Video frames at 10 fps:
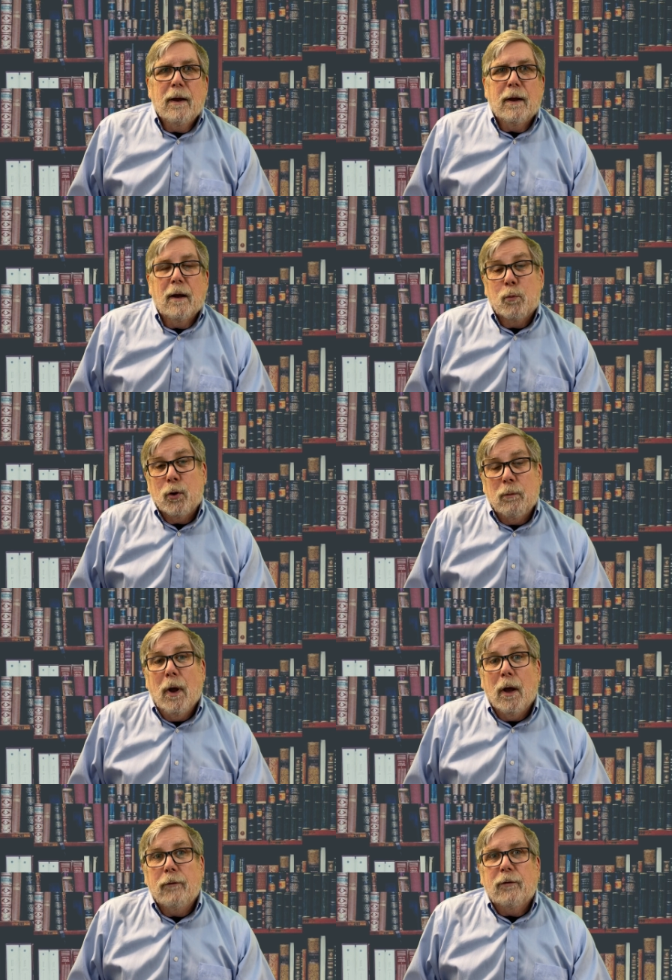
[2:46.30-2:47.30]
uh, pretty
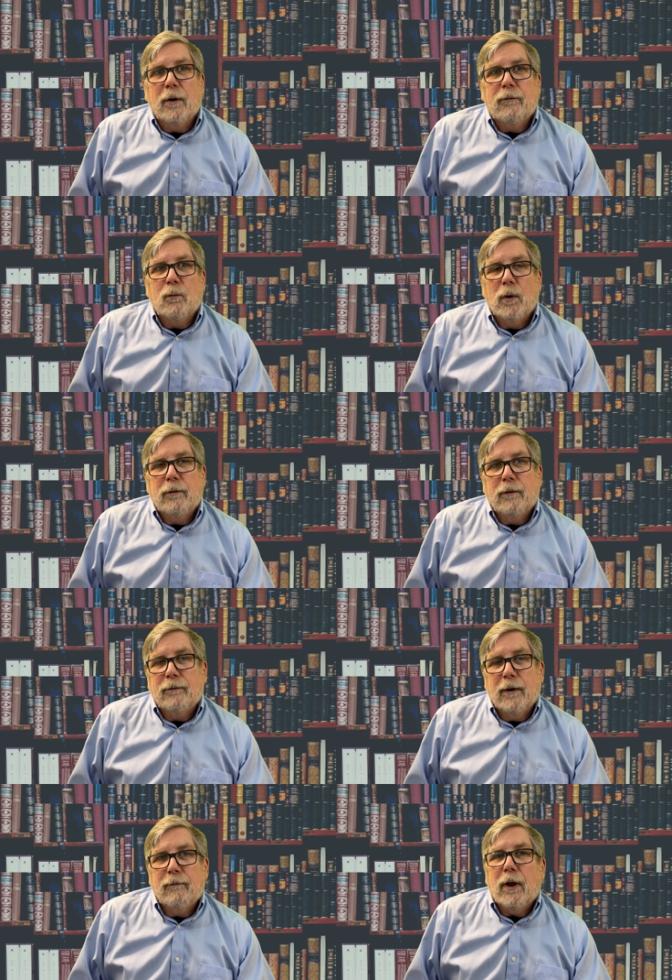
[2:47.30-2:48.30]
much. And I said, well, does
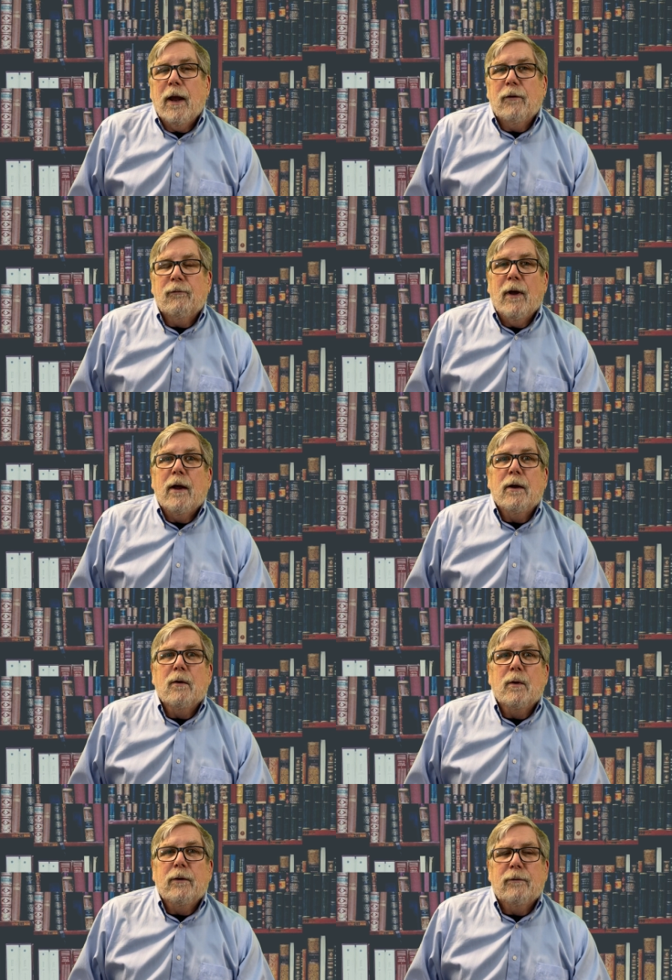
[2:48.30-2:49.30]
it have a cash value?
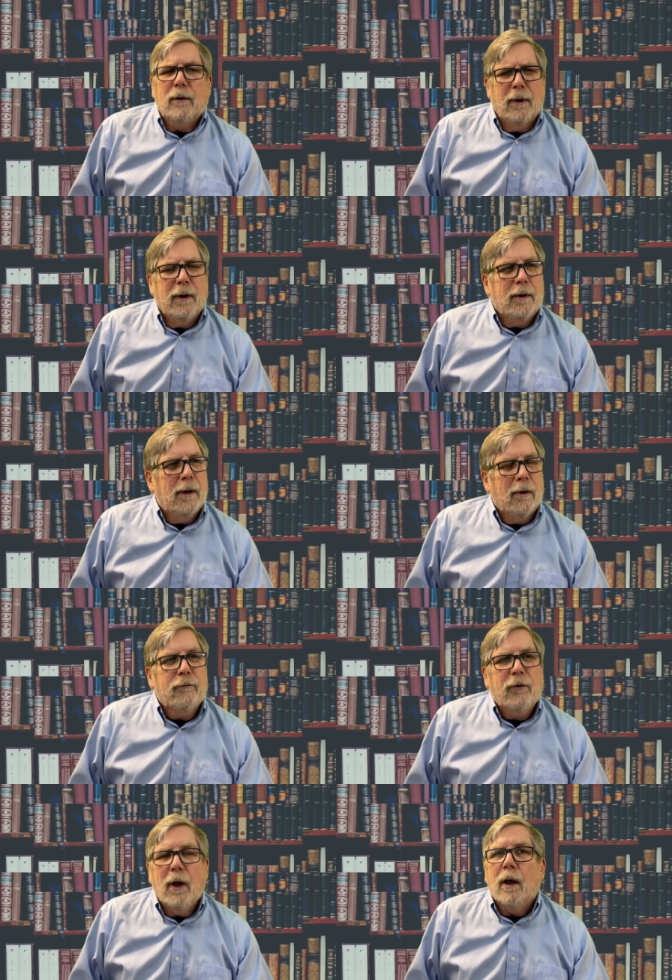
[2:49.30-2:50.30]
And he said, yeah, I'll
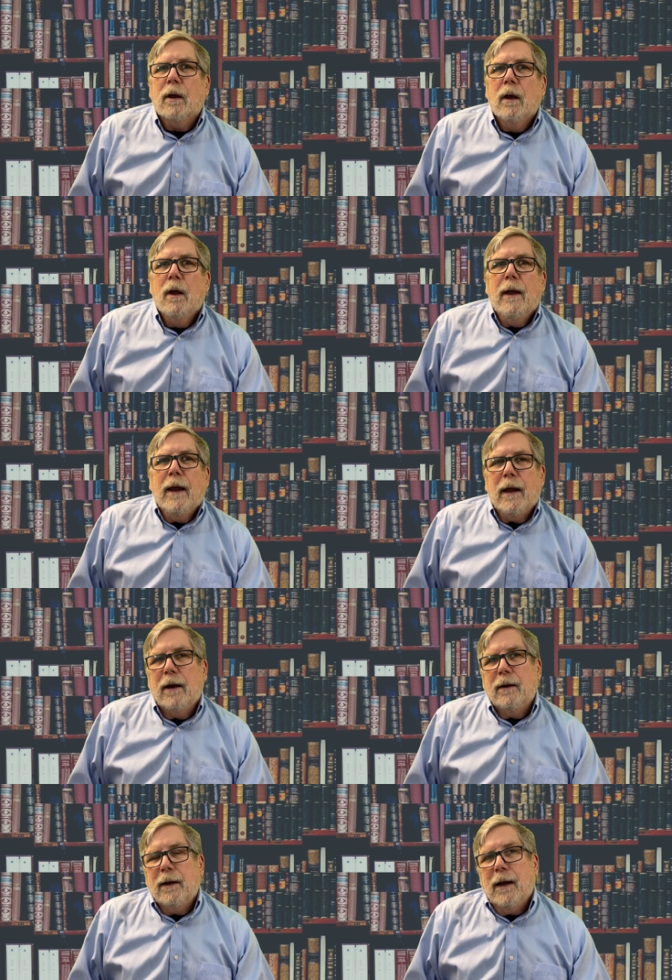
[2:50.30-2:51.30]
check.
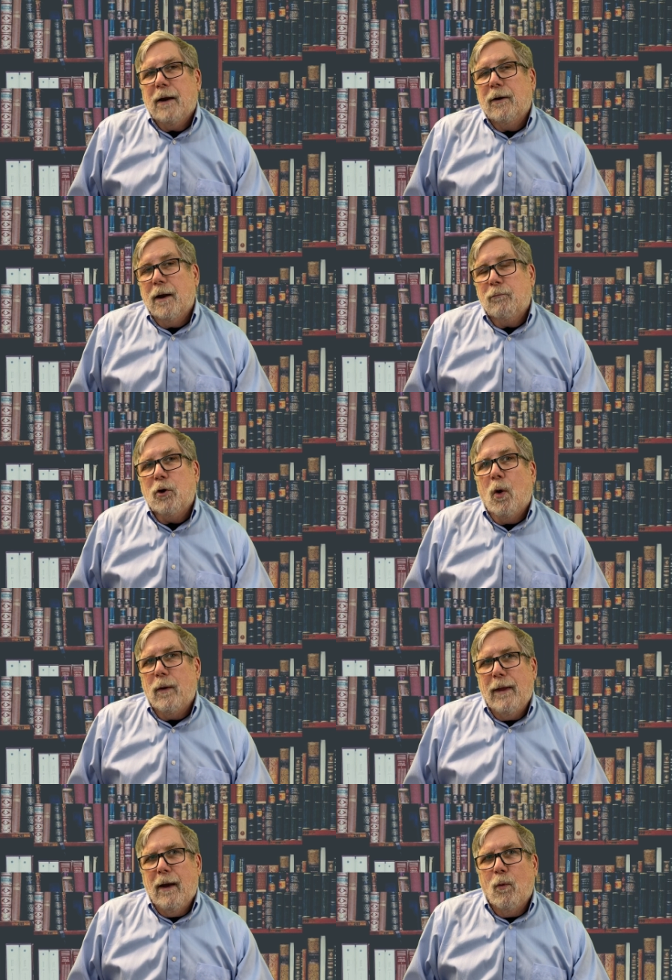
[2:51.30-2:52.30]
And he ended up
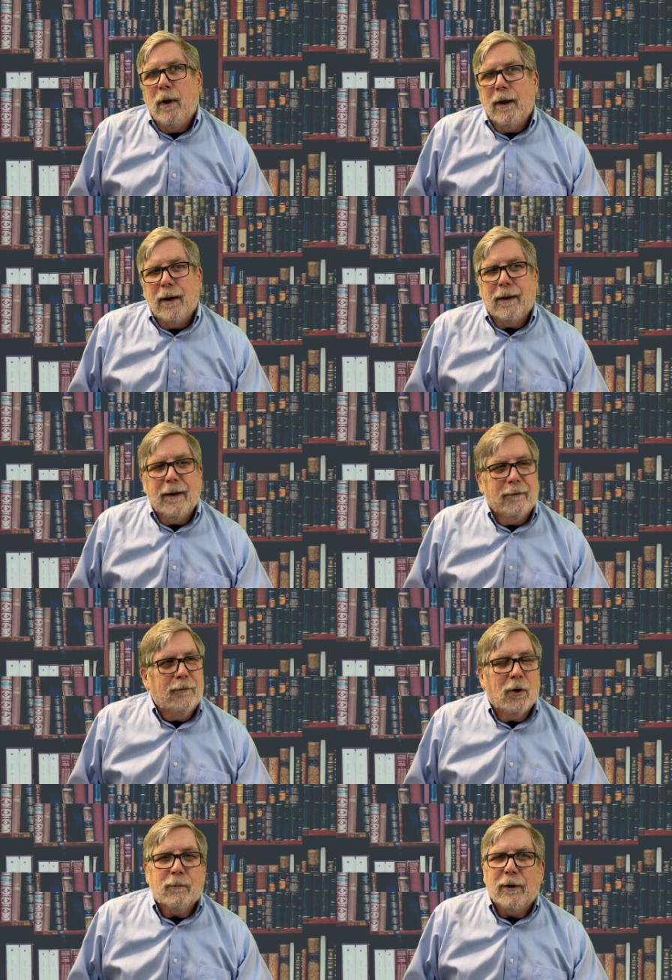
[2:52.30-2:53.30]
going that way. I kind of
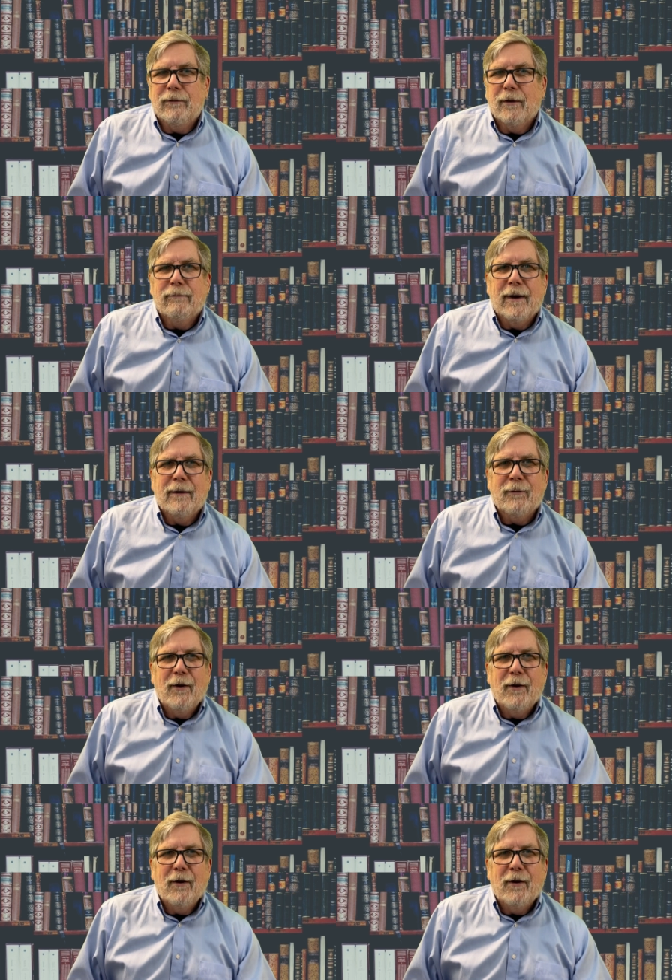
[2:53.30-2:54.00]
talked myself out of a,